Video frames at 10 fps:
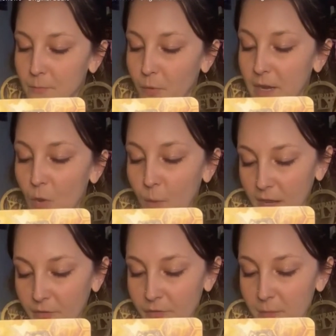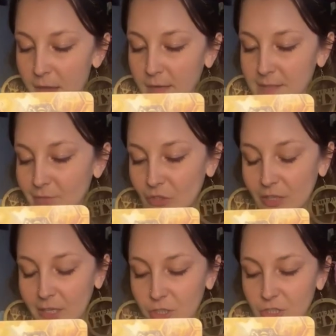break away from that
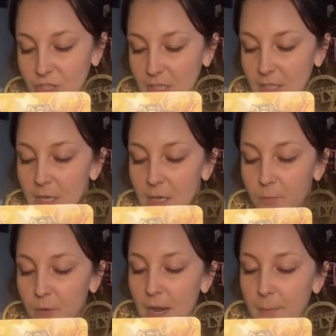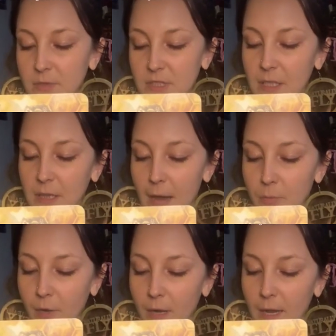devil energy, being able to
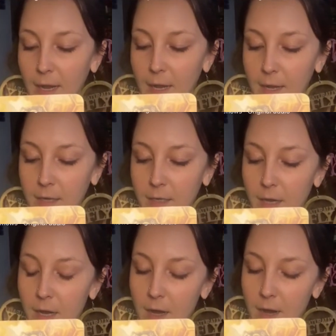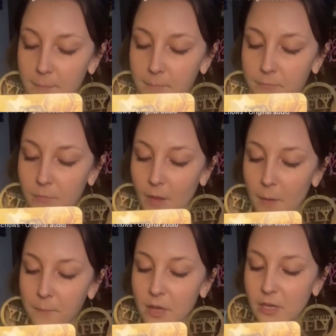collaborate and
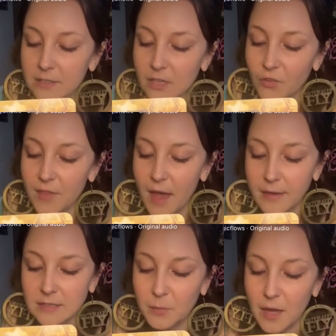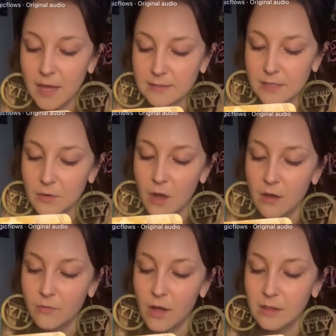put yourself in that space and
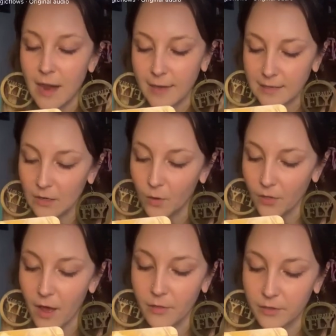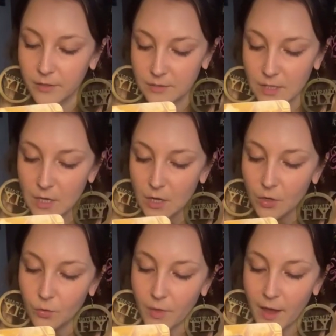of aligning with others
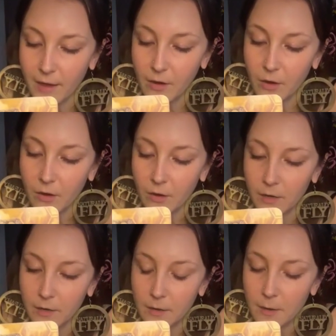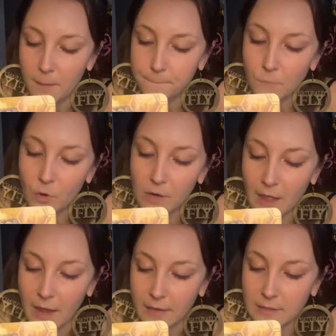that are more
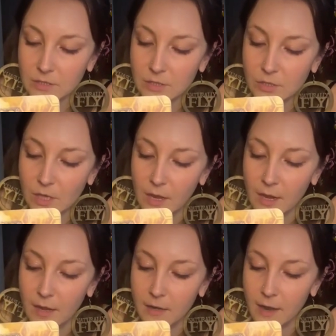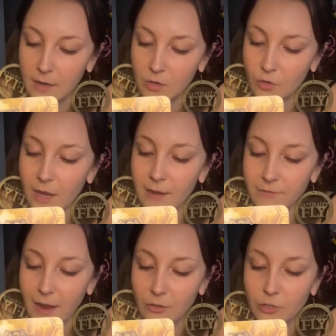aligned and
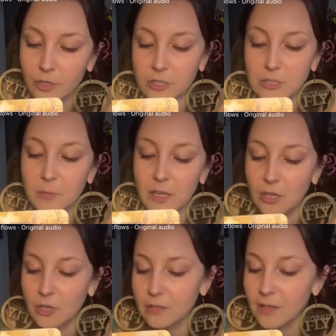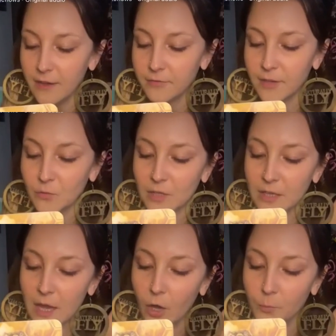create vital nourishment in your life can
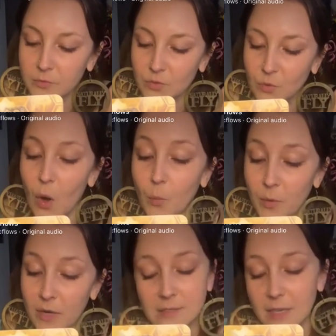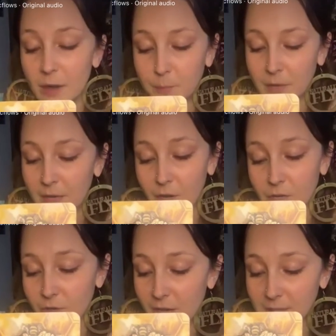really help to open us up in
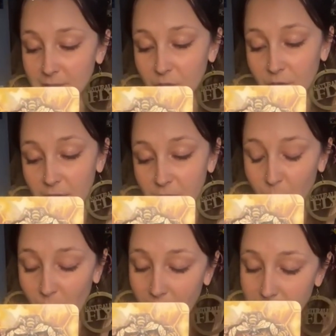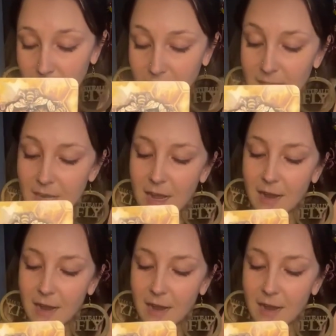our creative process,